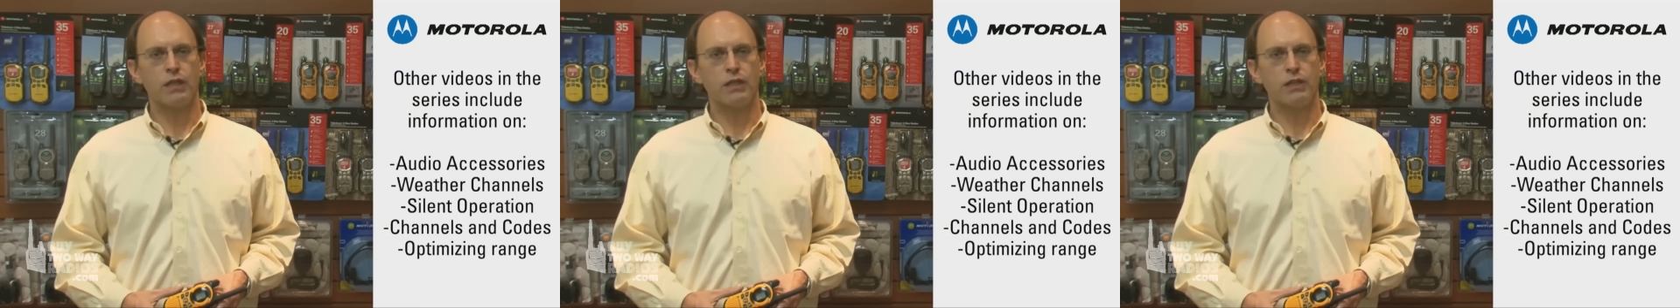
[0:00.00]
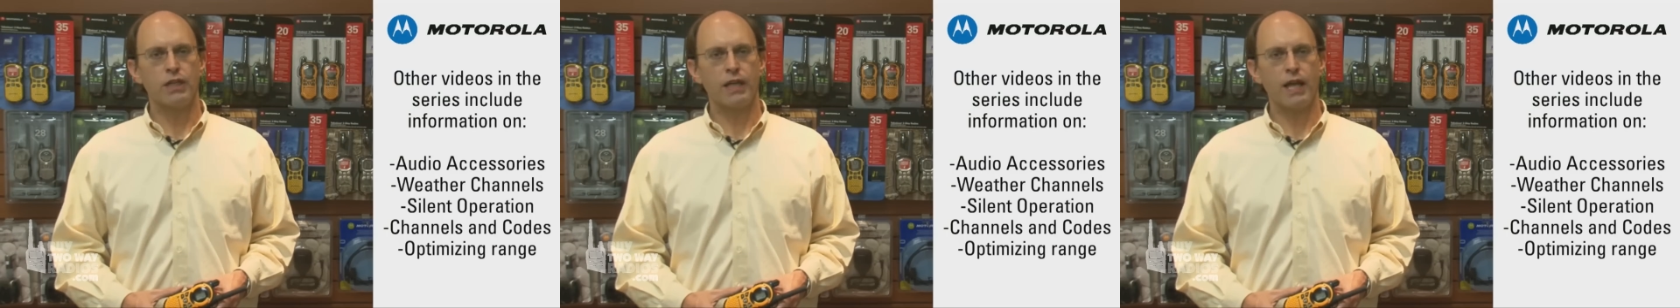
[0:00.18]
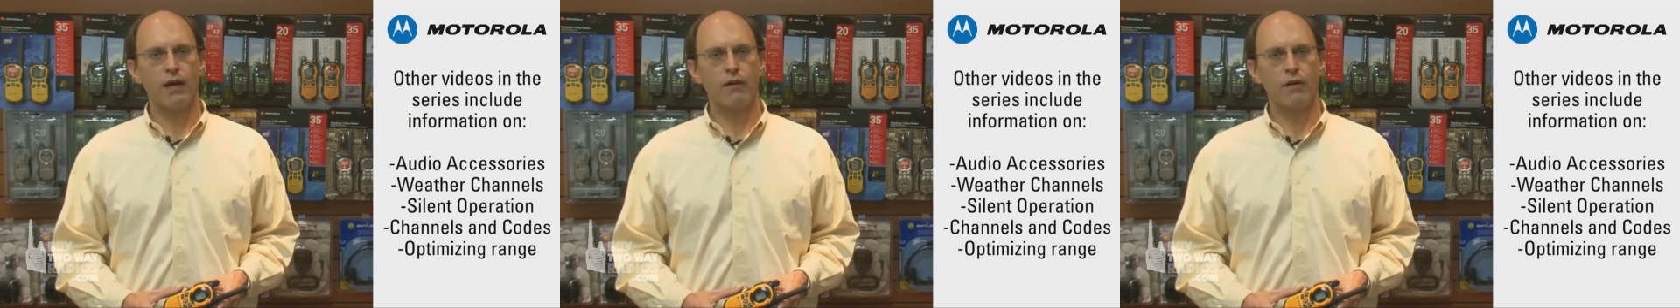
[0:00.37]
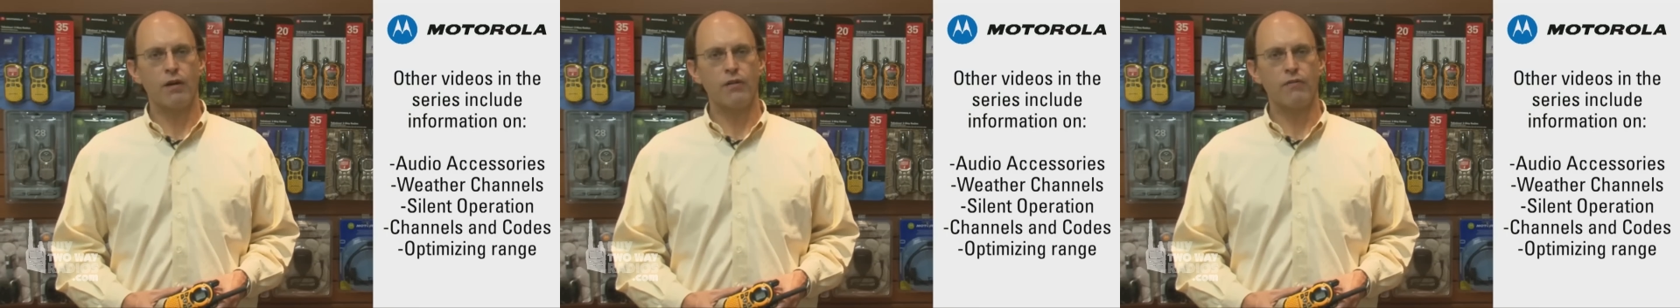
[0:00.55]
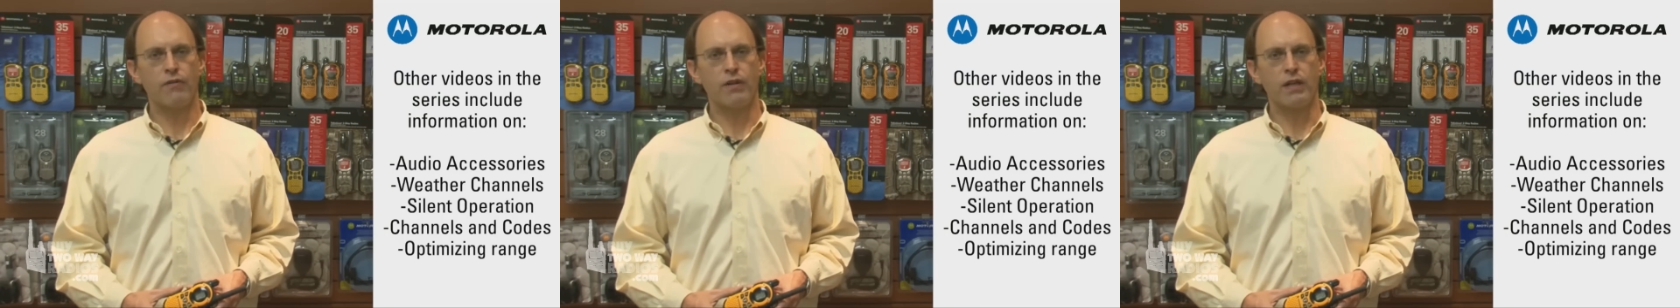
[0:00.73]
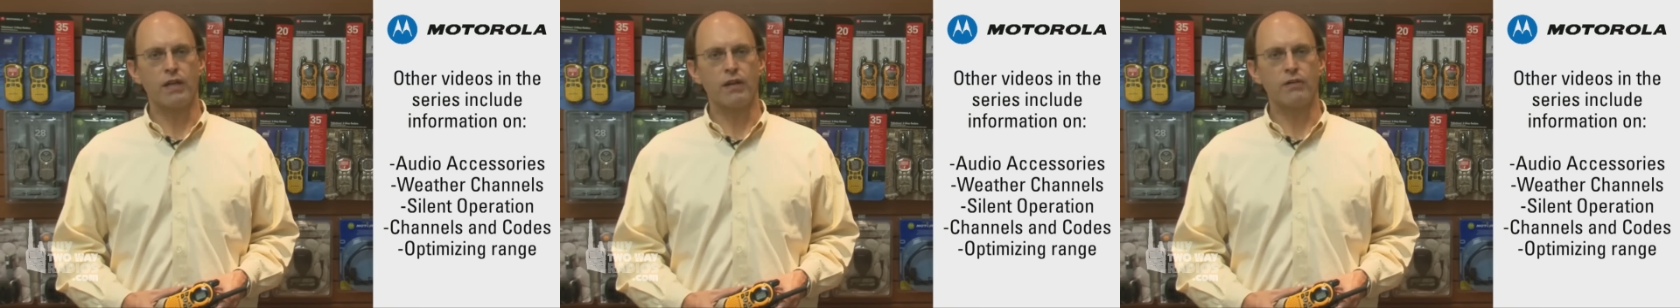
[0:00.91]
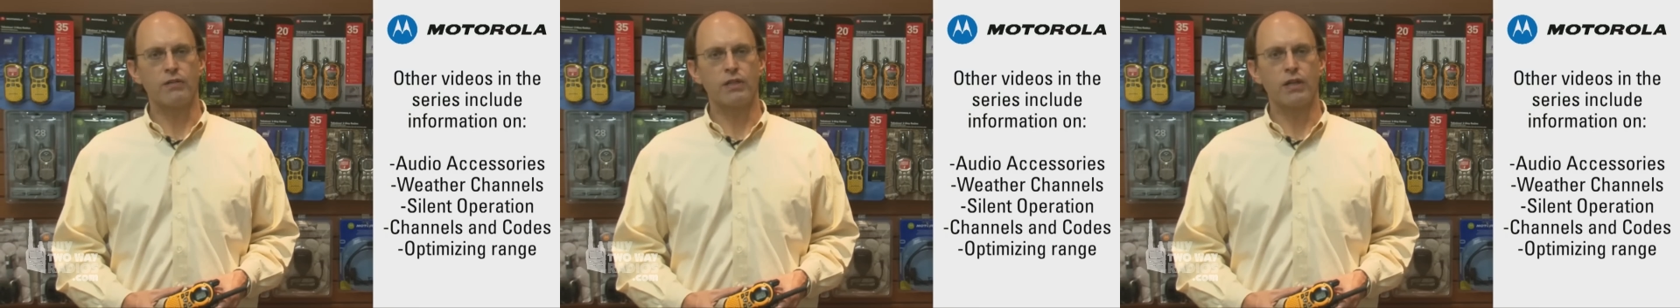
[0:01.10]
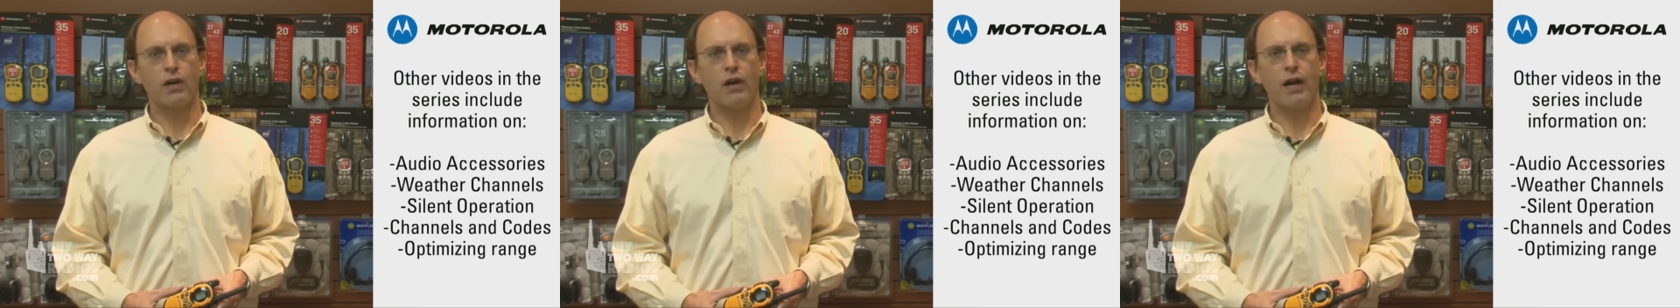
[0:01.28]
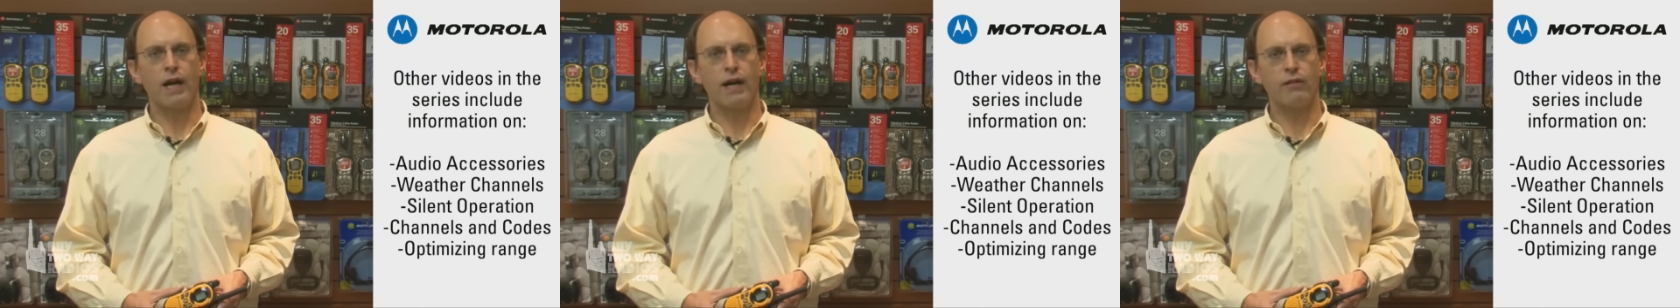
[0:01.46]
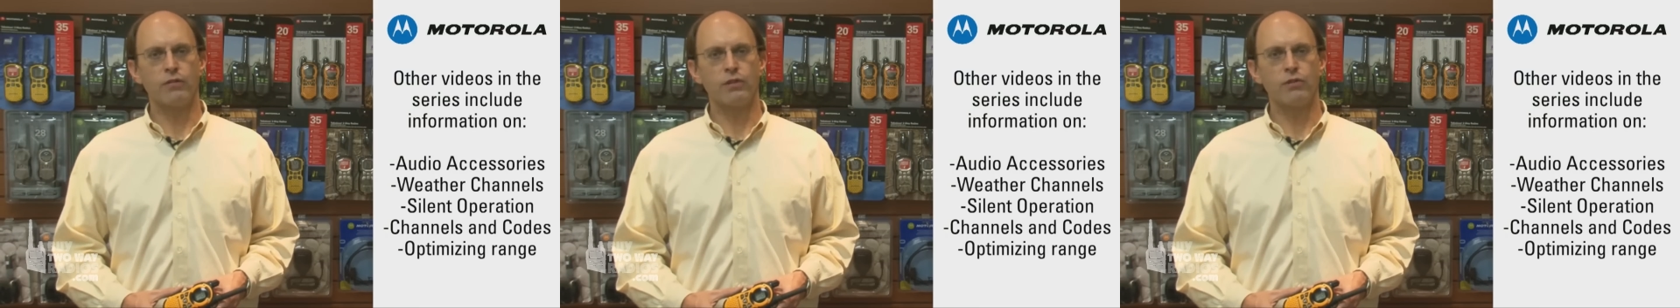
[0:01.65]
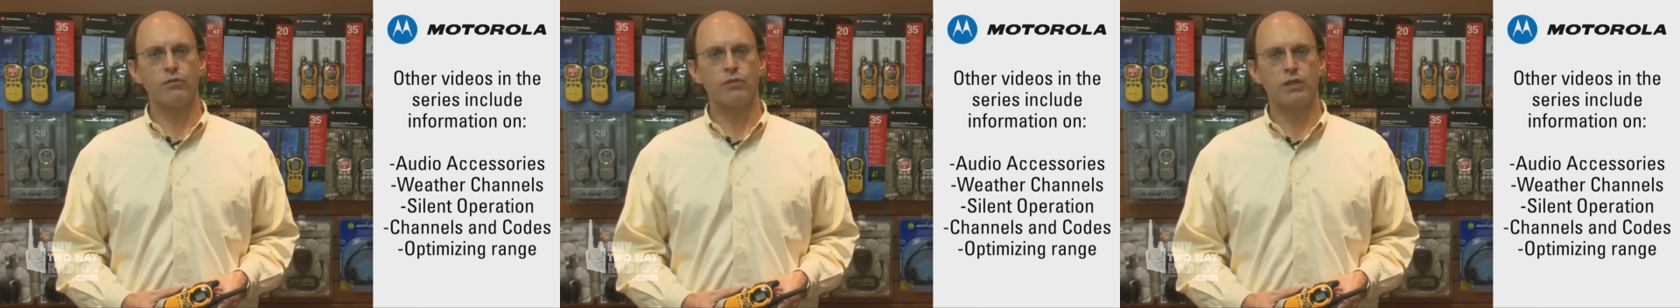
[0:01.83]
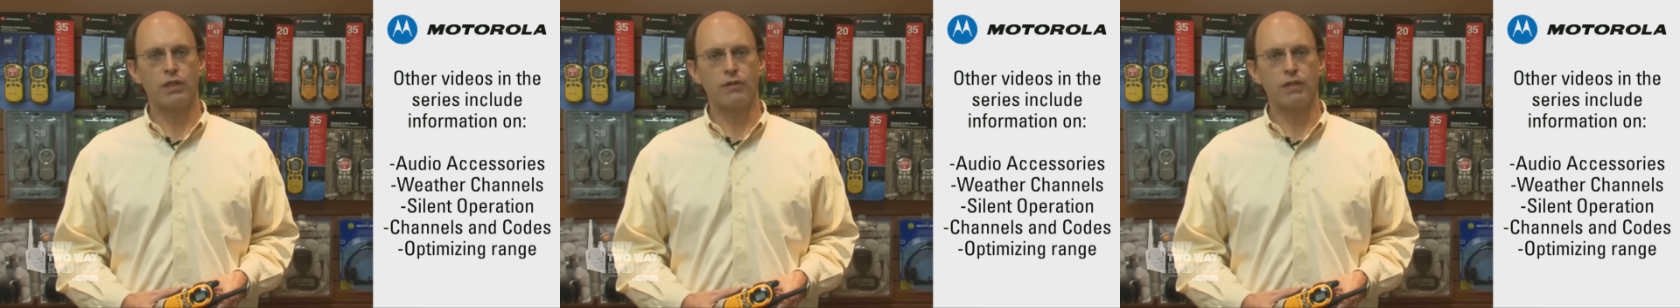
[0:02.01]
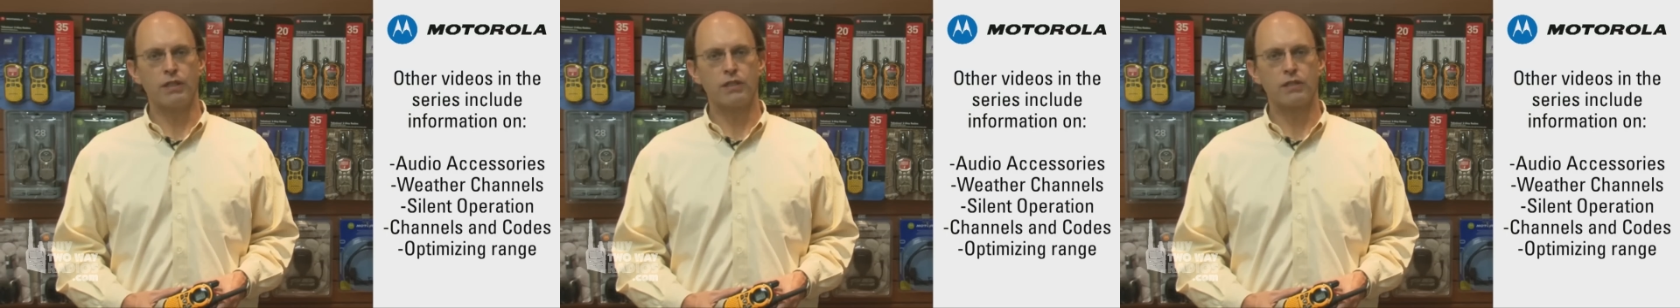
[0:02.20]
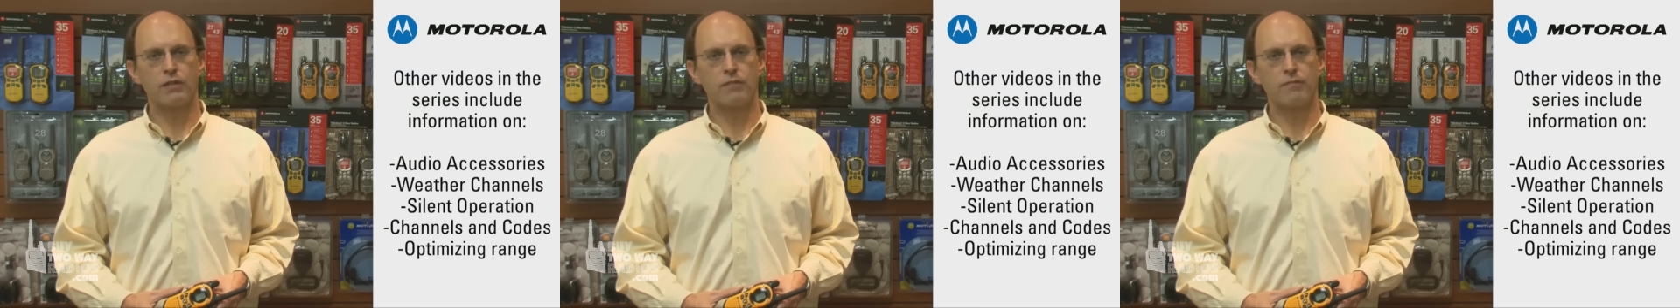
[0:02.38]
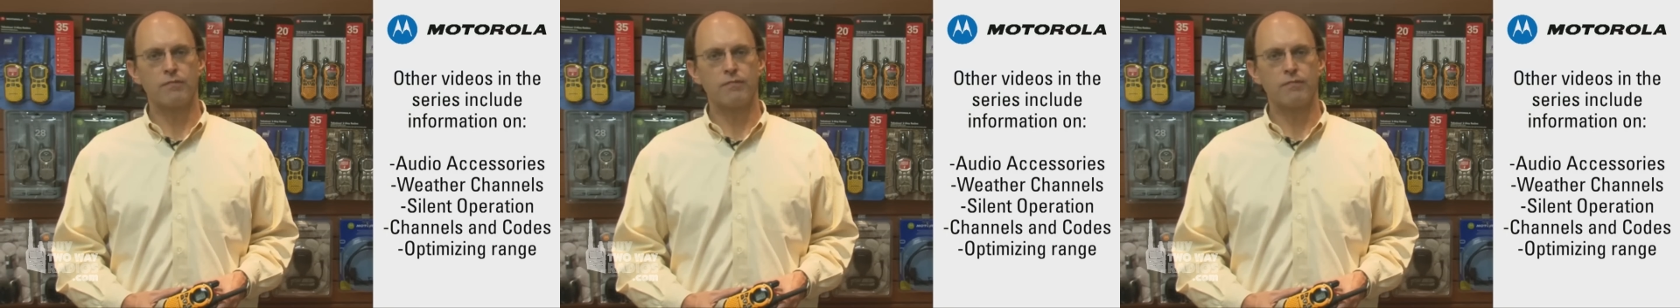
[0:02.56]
check out other videos in our How To series.